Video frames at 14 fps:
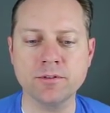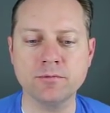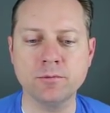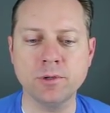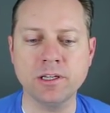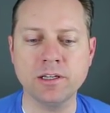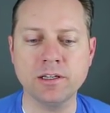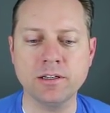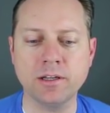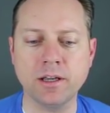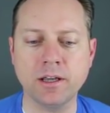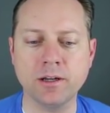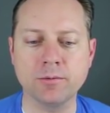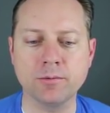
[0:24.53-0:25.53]
of Wicked
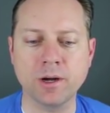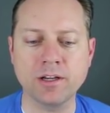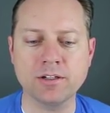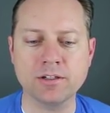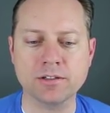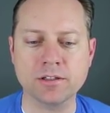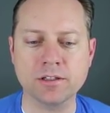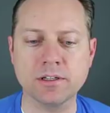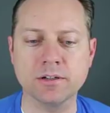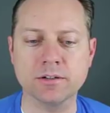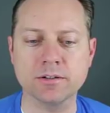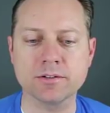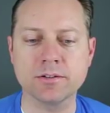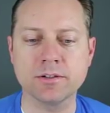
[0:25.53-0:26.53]
and Righteous
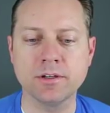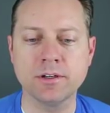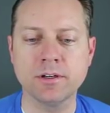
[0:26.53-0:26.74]
Leaders.